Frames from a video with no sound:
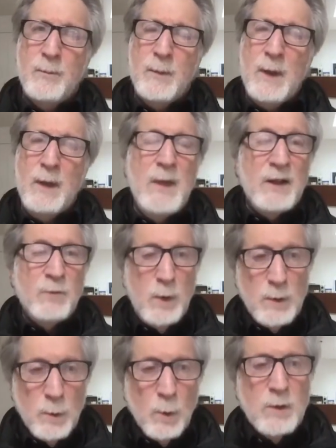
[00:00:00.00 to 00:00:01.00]
And that's what
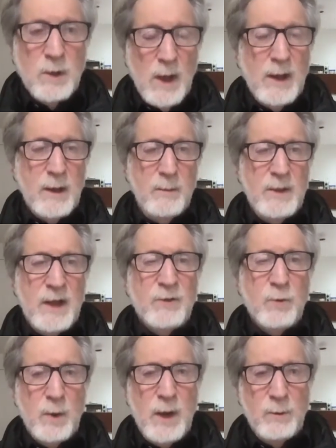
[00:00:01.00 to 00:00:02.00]
it looked like. I mean,
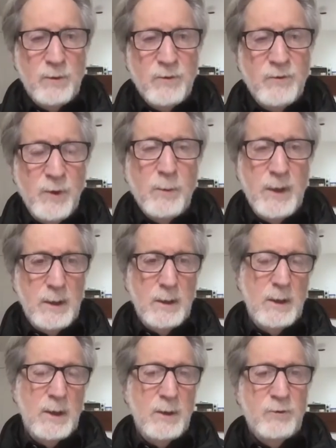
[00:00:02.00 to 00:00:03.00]
that's what I was
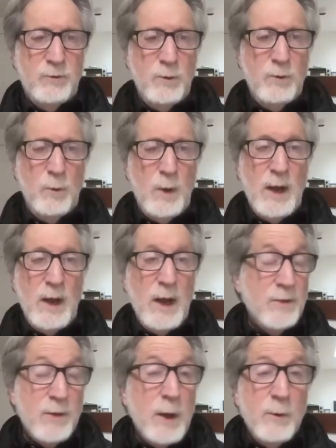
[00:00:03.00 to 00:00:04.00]
filming in a certain way. I
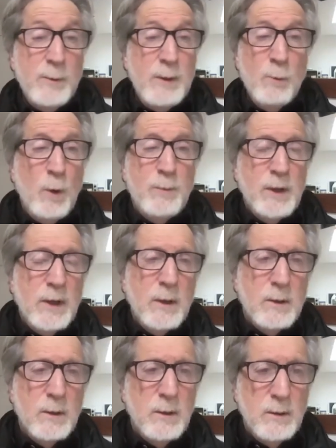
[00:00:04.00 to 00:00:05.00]
thought it would be more
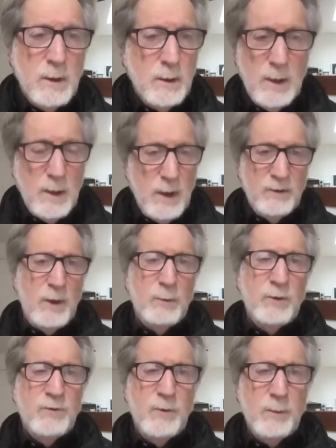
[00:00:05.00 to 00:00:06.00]
political, as I
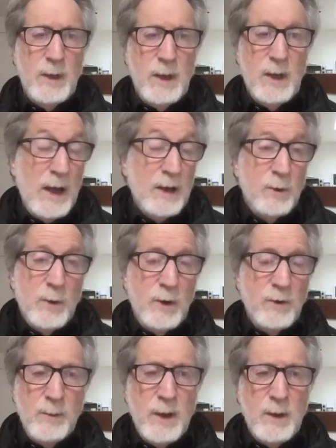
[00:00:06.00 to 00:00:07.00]
was filming it. Actually, when I
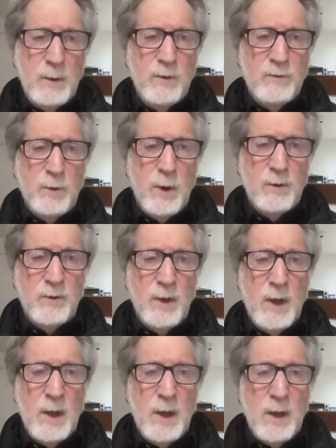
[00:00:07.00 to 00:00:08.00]
was making River Dogs
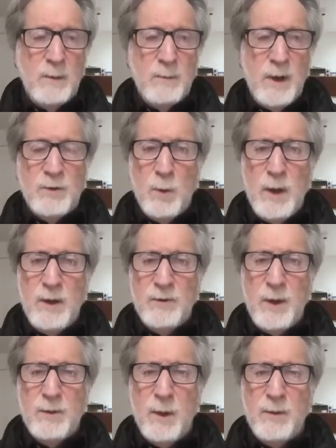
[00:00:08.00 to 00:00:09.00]
in my 20s,
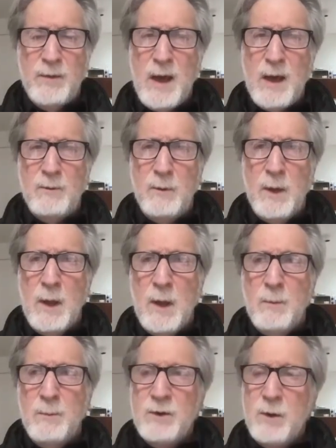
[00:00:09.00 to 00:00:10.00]
I thought that
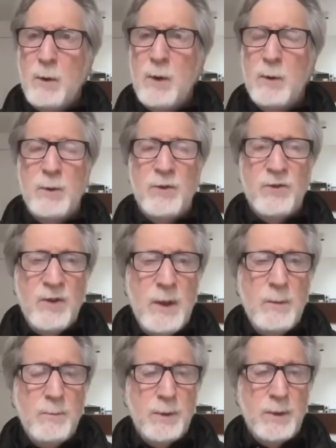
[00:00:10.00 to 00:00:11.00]
material would
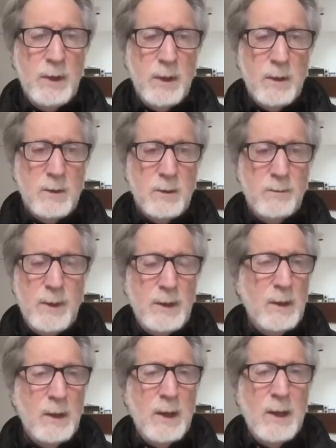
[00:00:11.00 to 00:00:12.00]
seem political,
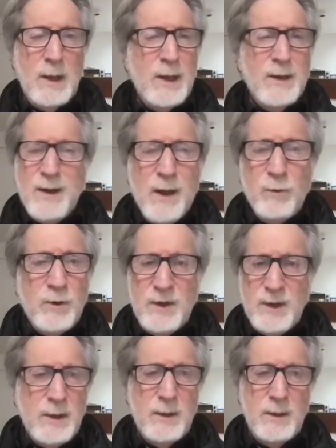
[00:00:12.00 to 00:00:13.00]
but it never
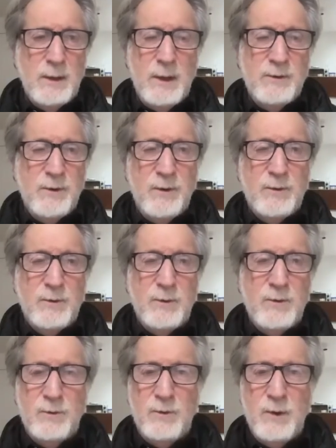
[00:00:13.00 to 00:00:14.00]
did. It just
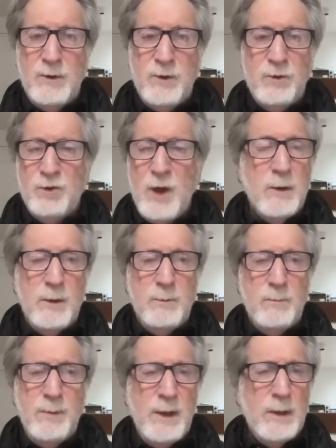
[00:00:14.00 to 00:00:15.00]

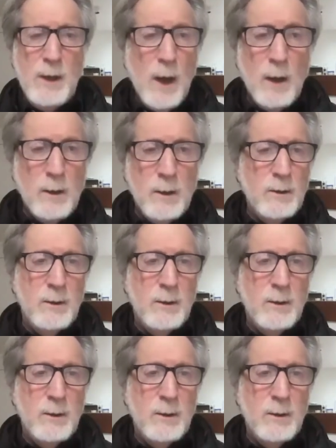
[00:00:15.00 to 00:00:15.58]
shouted being young.